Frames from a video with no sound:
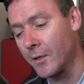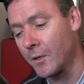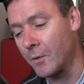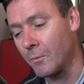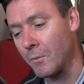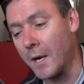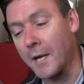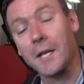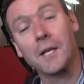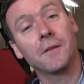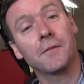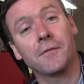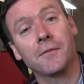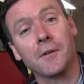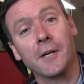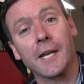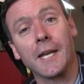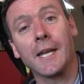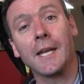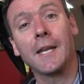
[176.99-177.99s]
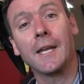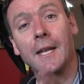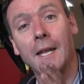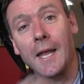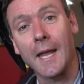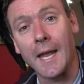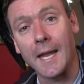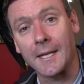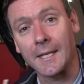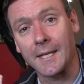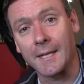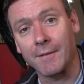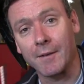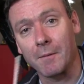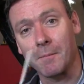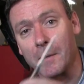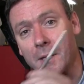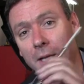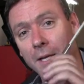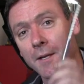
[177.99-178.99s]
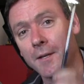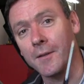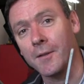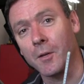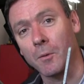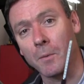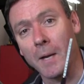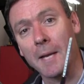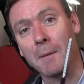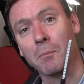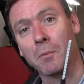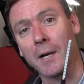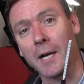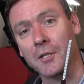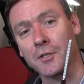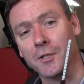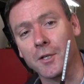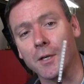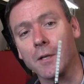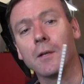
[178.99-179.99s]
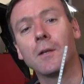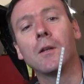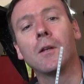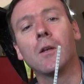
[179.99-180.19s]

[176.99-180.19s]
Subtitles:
running free, and giving me the right pressure.